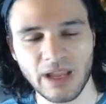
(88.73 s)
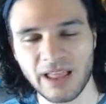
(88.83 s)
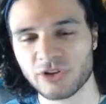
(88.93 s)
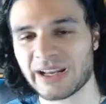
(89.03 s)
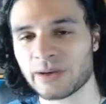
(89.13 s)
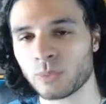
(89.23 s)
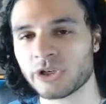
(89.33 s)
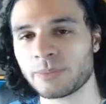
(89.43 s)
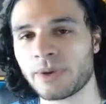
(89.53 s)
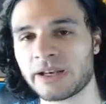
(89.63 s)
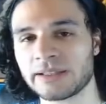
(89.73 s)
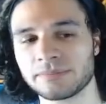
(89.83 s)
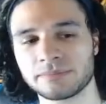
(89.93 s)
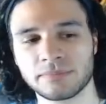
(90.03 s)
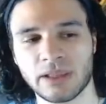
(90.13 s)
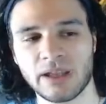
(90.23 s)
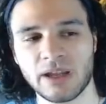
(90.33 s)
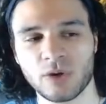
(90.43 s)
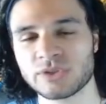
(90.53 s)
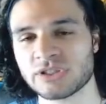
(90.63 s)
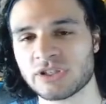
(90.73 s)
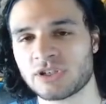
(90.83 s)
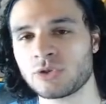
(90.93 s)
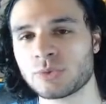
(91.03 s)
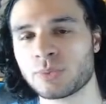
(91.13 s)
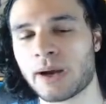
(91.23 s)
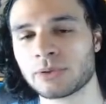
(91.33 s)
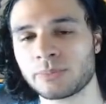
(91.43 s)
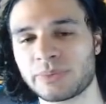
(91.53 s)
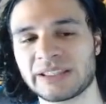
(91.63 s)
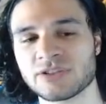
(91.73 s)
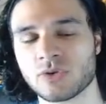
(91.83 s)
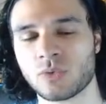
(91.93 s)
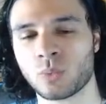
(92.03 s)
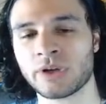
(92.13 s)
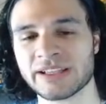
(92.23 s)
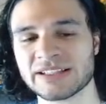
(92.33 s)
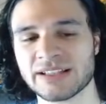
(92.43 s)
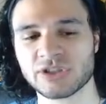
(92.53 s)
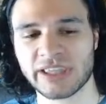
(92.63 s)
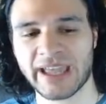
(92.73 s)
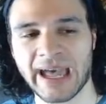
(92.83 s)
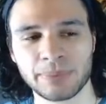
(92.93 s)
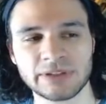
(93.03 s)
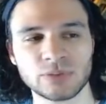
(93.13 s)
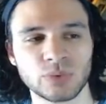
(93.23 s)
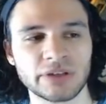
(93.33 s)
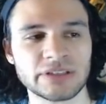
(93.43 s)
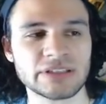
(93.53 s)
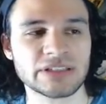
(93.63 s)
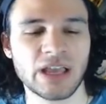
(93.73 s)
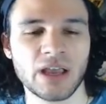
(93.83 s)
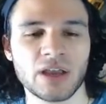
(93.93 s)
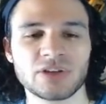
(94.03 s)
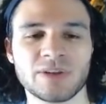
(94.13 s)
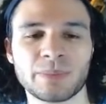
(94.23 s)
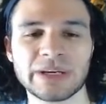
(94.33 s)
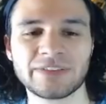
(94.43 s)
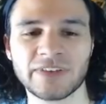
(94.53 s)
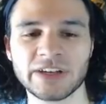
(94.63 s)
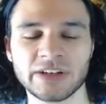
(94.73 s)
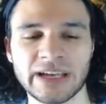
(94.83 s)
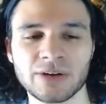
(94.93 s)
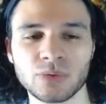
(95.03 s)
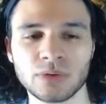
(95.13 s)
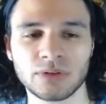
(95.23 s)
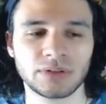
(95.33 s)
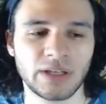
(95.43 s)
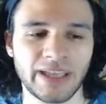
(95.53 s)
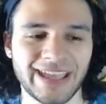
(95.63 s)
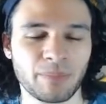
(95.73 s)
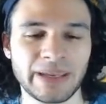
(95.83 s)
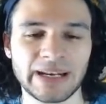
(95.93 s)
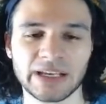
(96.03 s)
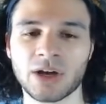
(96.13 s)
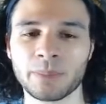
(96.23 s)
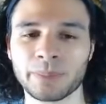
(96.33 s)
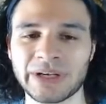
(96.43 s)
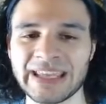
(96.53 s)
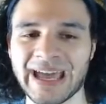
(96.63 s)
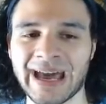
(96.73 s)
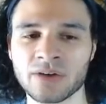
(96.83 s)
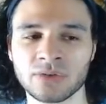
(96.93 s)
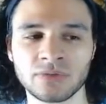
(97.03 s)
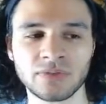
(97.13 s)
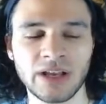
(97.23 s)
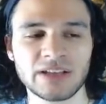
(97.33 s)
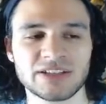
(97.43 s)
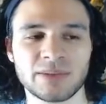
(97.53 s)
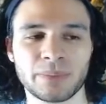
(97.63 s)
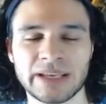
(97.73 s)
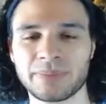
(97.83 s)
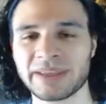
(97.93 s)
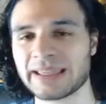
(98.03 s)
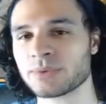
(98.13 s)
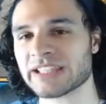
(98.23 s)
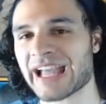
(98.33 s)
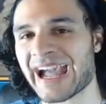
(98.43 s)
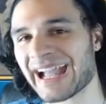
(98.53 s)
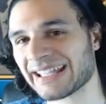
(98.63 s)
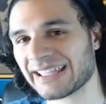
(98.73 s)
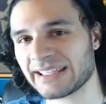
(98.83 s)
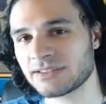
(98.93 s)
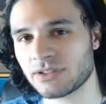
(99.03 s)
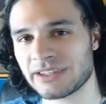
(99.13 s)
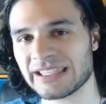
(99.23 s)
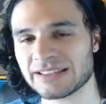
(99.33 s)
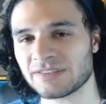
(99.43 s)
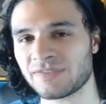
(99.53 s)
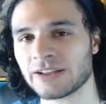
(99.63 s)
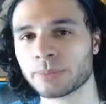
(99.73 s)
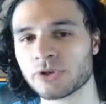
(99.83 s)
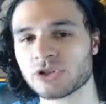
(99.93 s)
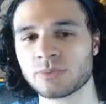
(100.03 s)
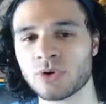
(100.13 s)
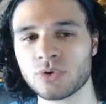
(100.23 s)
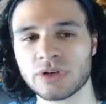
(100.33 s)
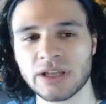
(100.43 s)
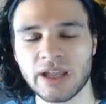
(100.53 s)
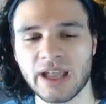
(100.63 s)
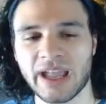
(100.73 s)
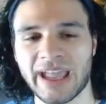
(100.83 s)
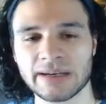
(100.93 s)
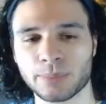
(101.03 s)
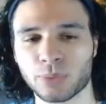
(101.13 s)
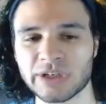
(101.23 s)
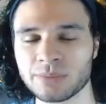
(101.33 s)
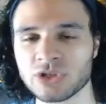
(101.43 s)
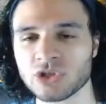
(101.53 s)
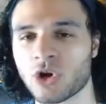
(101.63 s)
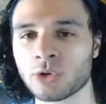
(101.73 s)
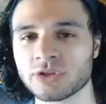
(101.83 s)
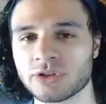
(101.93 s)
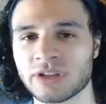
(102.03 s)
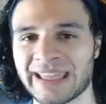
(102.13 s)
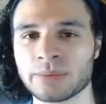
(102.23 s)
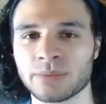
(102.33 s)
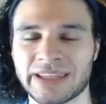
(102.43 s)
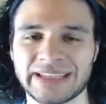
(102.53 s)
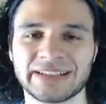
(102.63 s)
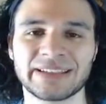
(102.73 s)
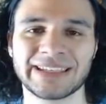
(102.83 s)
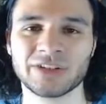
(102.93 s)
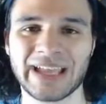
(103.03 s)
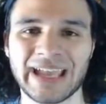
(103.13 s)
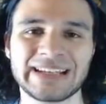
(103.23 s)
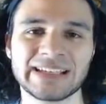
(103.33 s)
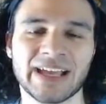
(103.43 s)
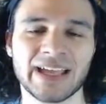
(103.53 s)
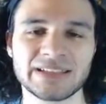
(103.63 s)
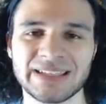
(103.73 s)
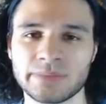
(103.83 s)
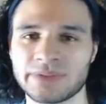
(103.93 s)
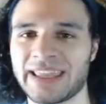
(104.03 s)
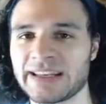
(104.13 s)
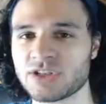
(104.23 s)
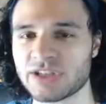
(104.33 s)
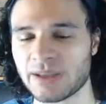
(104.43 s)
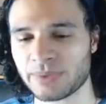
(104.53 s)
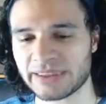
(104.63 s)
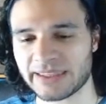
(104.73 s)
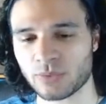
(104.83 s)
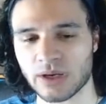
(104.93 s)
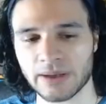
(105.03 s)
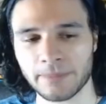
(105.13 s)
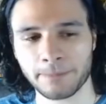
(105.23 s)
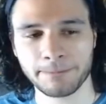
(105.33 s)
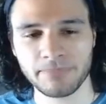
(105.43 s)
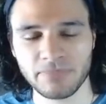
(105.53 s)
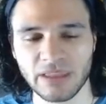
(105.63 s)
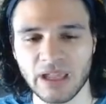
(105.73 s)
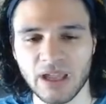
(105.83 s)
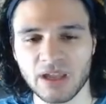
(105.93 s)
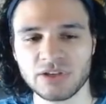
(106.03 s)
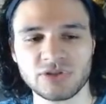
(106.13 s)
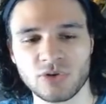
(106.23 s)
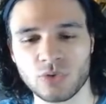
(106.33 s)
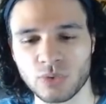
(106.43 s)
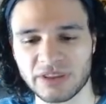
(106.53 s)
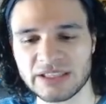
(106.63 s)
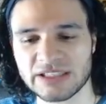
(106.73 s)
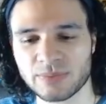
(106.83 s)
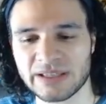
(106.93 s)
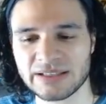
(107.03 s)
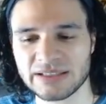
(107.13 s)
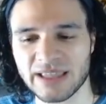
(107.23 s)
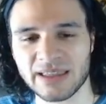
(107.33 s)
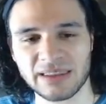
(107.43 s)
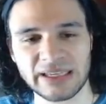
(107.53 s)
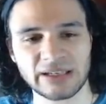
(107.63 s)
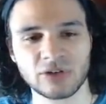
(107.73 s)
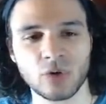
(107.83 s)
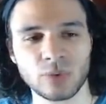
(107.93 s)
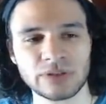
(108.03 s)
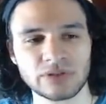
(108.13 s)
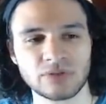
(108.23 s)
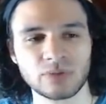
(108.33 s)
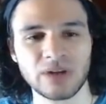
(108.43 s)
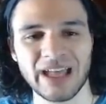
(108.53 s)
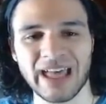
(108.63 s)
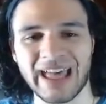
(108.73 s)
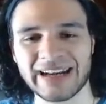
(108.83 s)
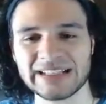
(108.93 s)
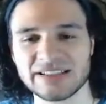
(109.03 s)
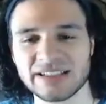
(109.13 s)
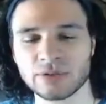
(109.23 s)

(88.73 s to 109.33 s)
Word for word: they're not worried about it, which is a huge problem, because what essentially happened was somebody figured out and made a company out of somebody being able to hack into the developer's mode and pretty much alter the game where they can clear any content with any champion they want. So this means that they can go into any single